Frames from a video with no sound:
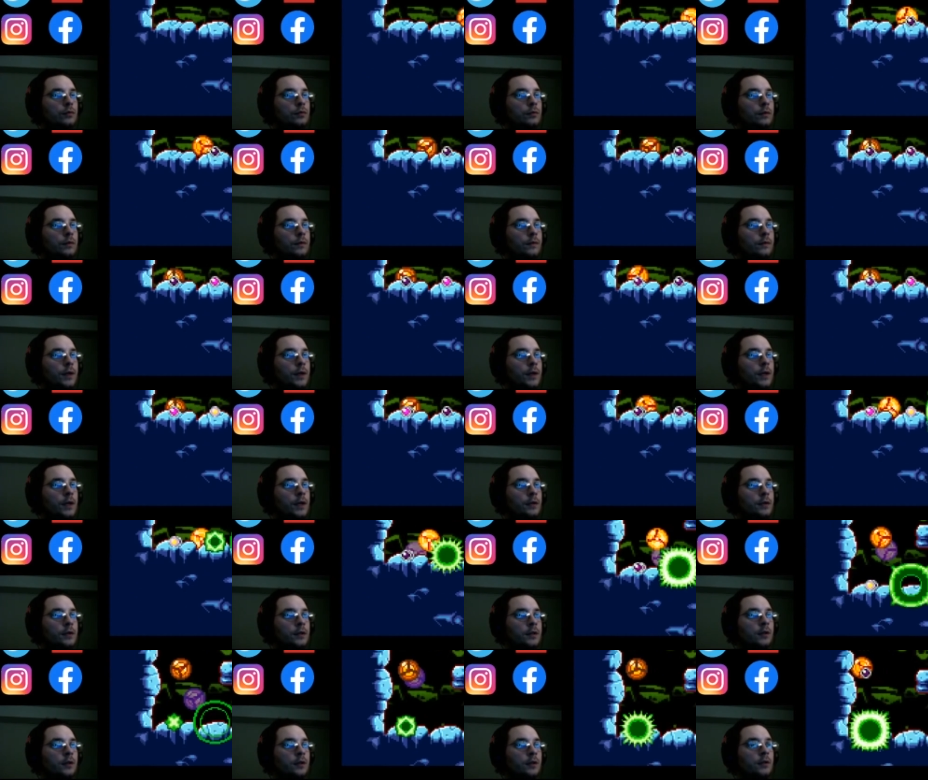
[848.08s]
Right here's
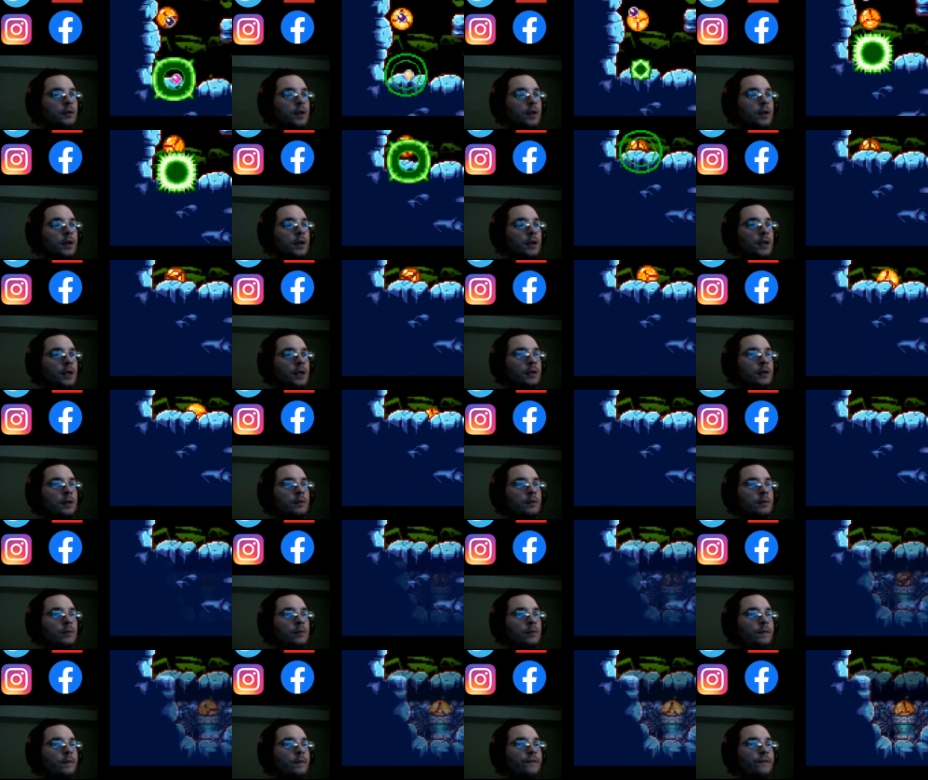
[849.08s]
a little hidden
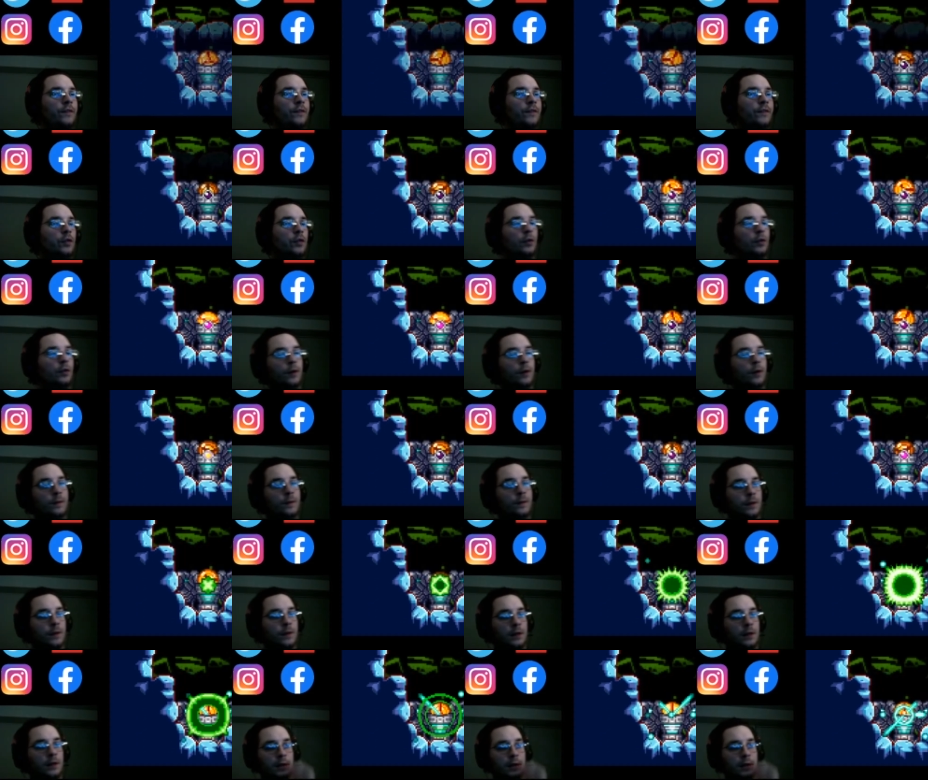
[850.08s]
floor.
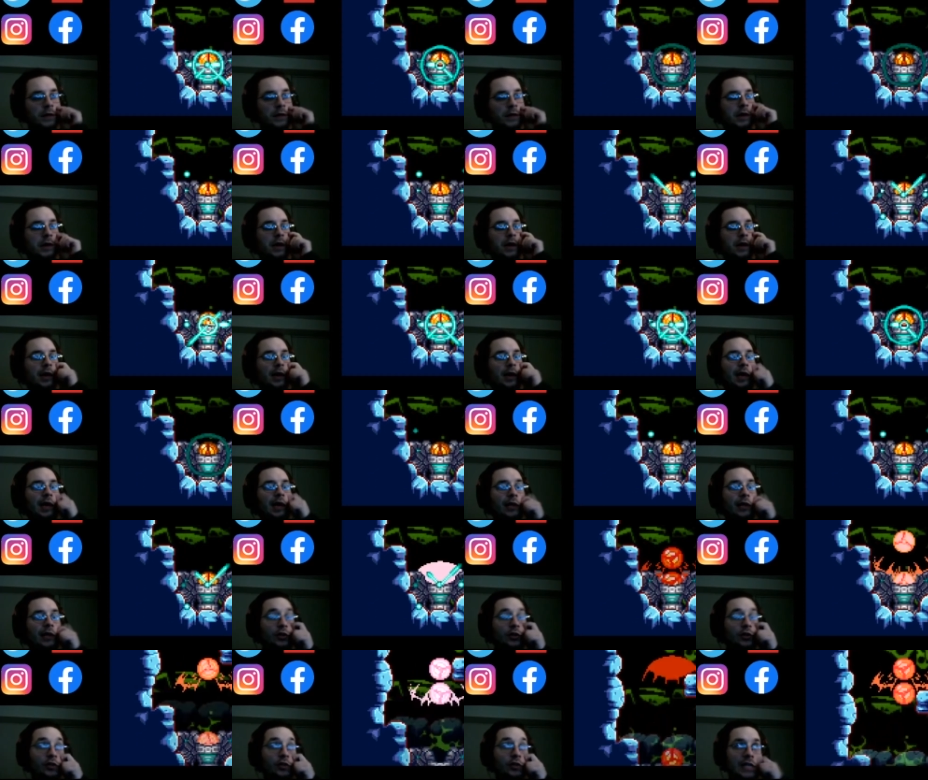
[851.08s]
I
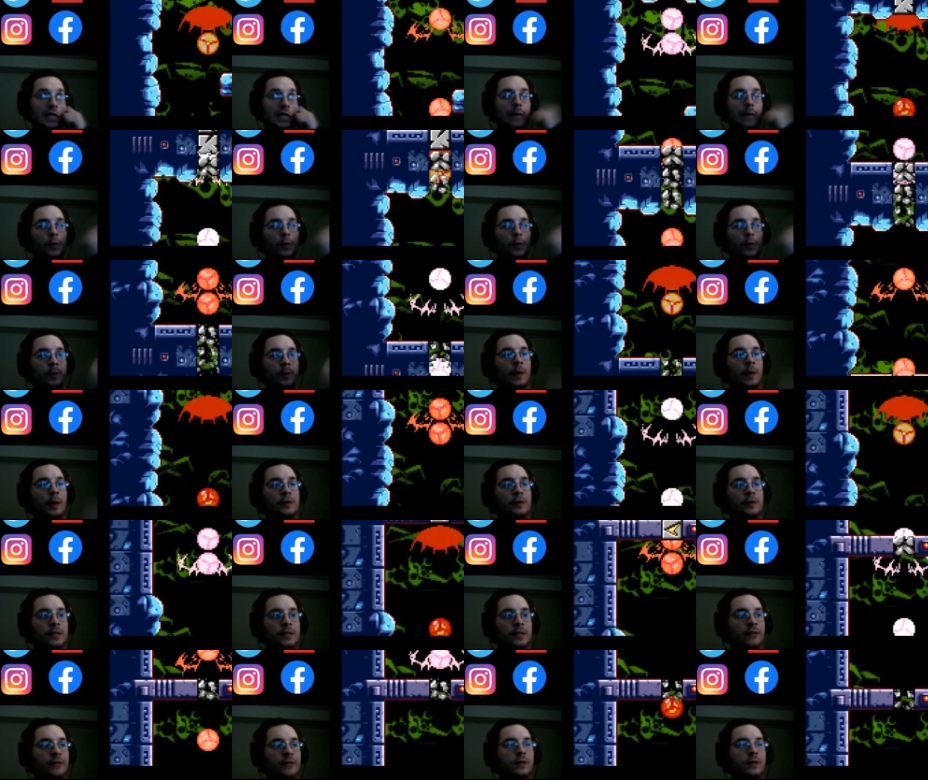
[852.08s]
should have just came here when I was
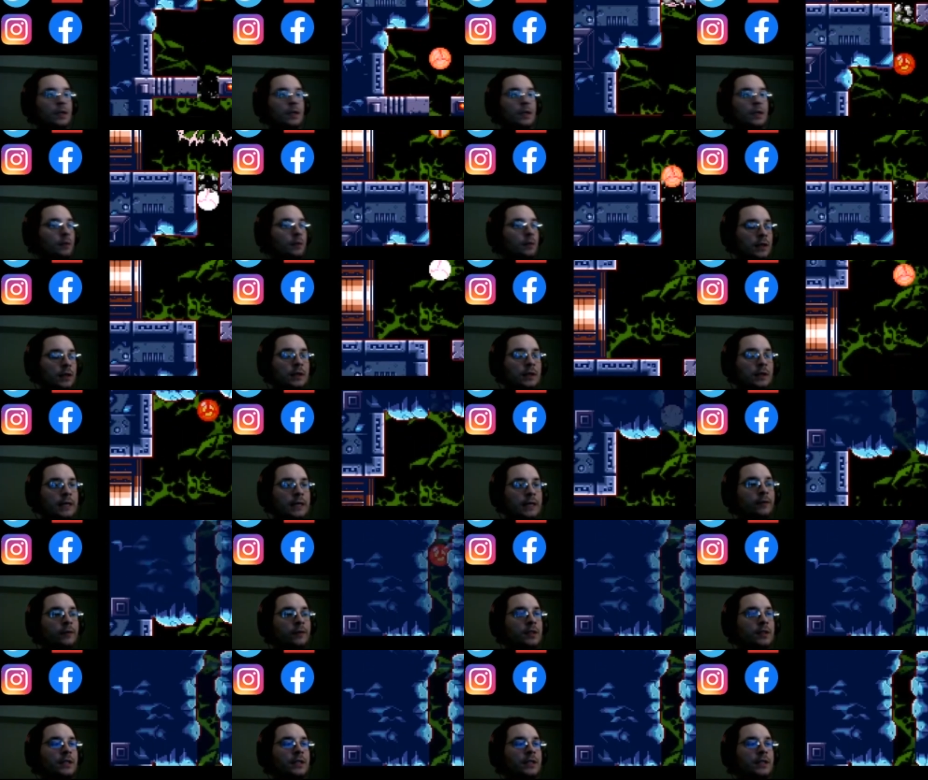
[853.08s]
leaving
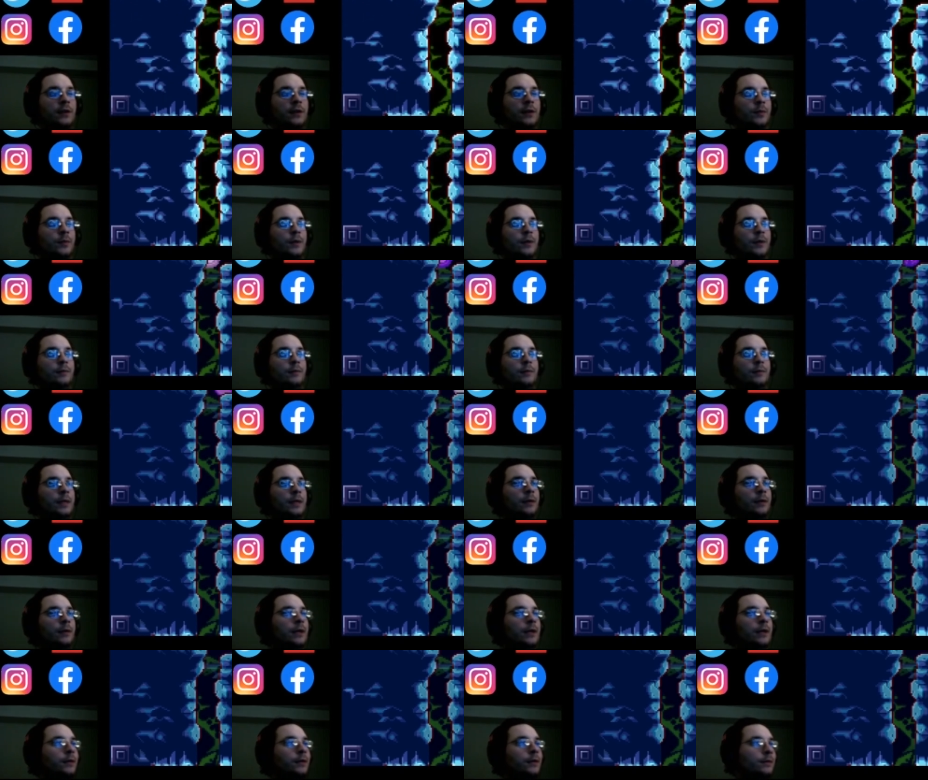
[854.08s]
this area, but you know,
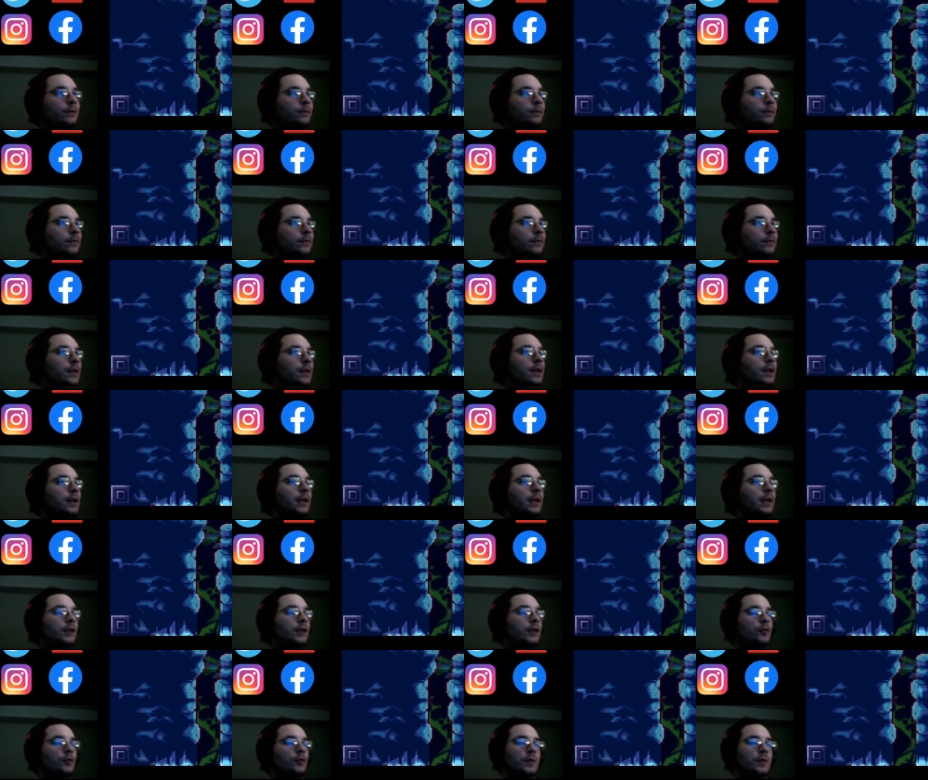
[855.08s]
whatever.
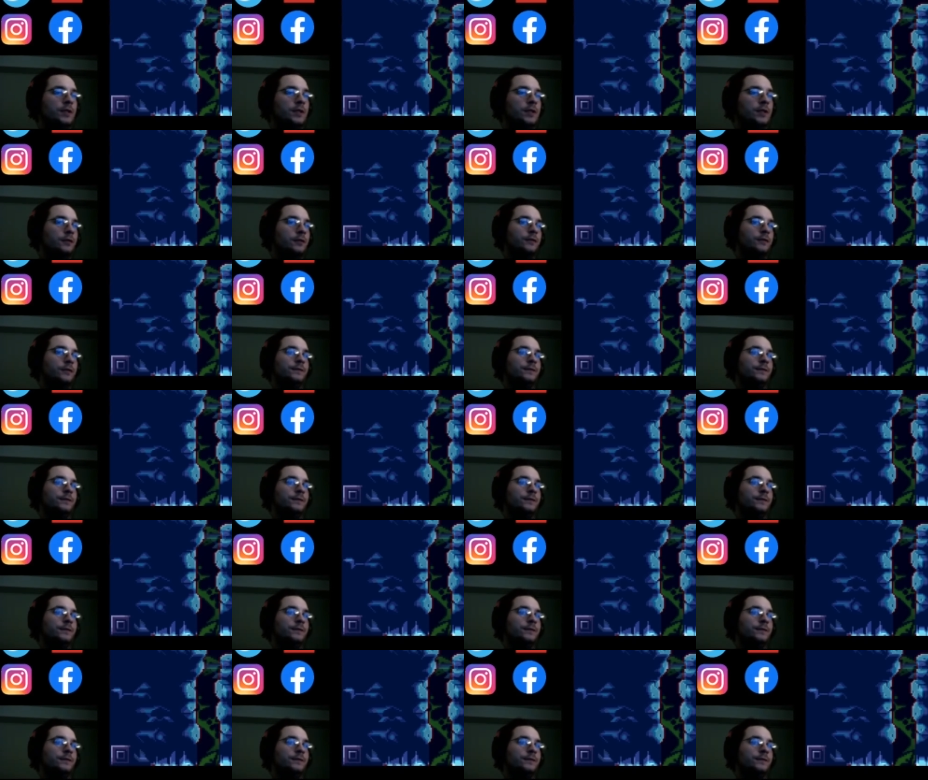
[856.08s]
Extra missile.